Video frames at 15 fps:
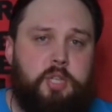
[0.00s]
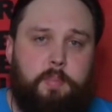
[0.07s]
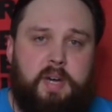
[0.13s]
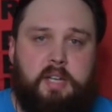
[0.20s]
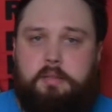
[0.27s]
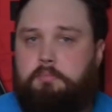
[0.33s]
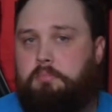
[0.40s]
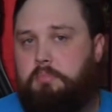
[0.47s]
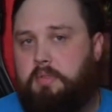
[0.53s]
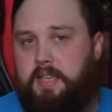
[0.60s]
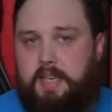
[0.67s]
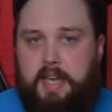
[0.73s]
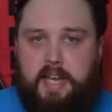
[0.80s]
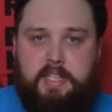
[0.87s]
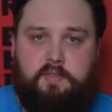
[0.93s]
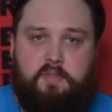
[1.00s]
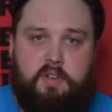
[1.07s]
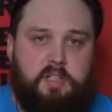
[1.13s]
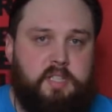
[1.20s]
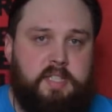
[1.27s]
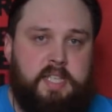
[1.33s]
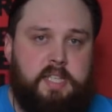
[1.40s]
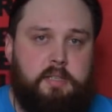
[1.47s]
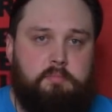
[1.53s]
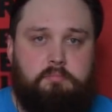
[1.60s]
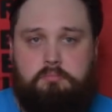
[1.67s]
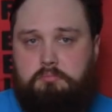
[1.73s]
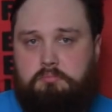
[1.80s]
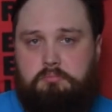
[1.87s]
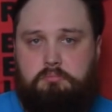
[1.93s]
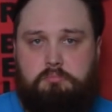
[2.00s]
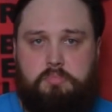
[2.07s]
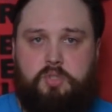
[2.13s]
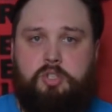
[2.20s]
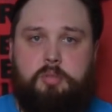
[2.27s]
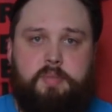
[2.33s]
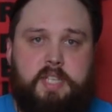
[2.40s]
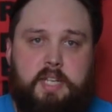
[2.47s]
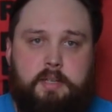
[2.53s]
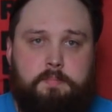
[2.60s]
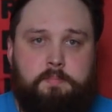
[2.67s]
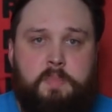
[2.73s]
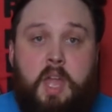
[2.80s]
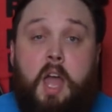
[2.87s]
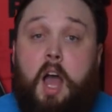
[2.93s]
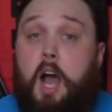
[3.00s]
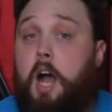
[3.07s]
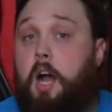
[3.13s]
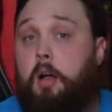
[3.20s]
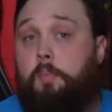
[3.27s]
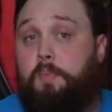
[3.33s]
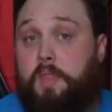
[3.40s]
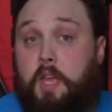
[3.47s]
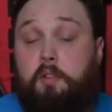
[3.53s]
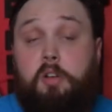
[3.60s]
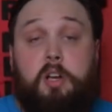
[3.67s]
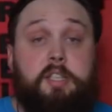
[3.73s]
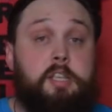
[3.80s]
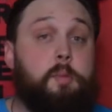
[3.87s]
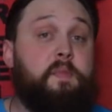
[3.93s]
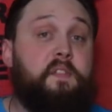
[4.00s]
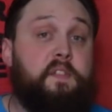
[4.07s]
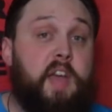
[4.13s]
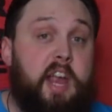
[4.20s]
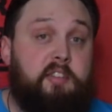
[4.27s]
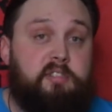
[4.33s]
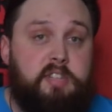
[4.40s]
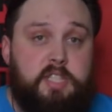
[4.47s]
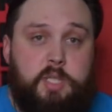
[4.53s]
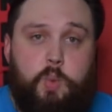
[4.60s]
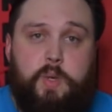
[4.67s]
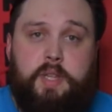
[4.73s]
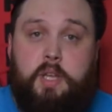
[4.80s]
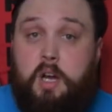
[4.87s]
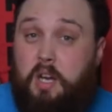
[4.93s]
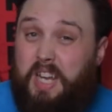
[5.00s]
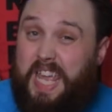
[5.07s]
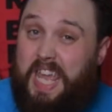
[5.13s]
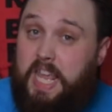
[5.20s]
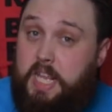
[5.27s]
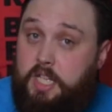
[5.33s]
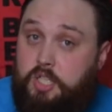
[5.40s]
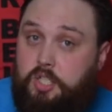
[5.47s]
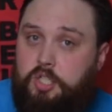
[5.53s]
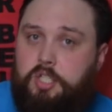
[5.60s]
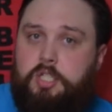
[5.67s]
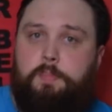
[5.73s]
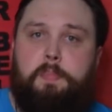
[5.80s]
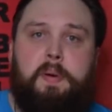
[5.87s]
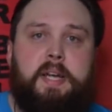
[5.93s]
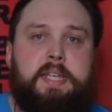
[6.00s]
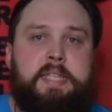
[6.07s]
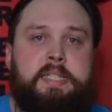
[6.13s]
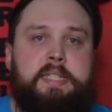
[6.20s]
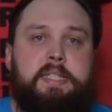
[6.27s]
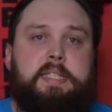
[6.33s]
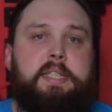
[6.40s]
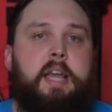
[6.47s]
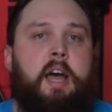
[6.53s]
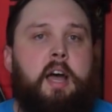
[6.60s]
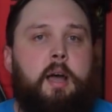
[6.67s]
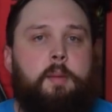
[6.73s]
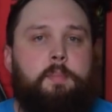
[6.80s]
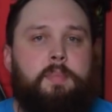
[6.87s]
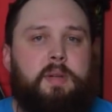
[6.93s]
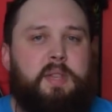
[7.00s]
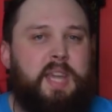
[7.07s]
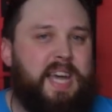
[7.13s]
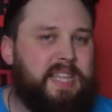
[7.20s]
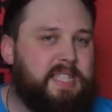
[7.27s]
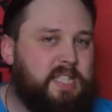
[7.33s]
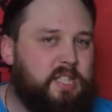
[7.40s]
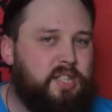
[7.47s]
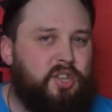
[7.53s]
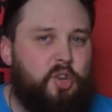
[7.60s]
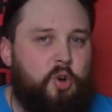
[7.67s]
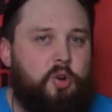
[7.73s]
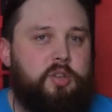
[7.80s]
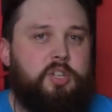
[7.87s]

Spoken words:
the button, gas rushes in, job done. There are some variants with kind of hinged buttons, but that's not